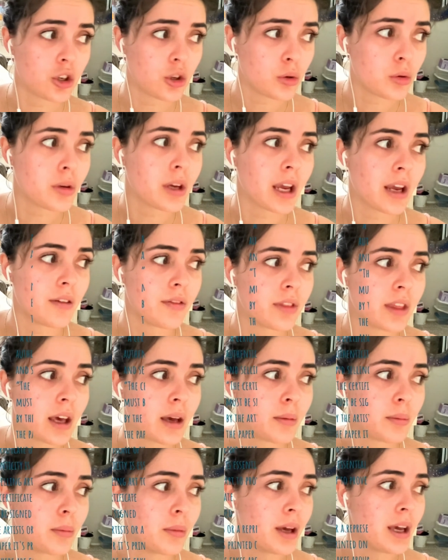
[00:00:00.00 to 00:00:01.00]
you gave
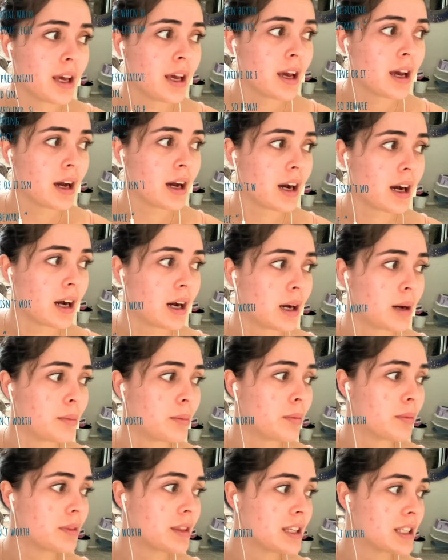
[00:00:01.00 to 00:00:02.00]
them
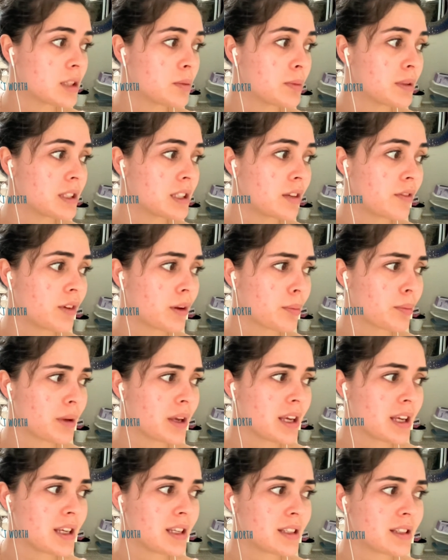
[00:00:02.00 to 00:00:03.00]
this specific
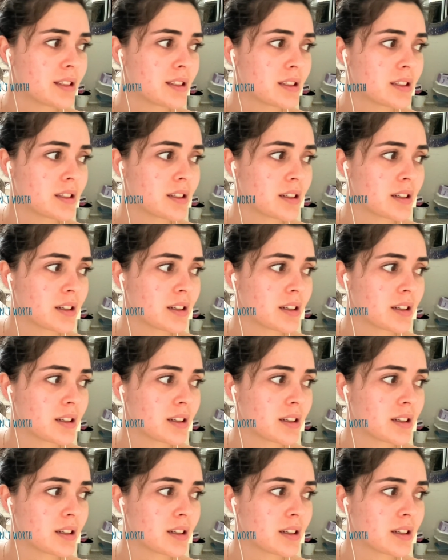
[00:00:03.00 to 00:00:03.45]
piece.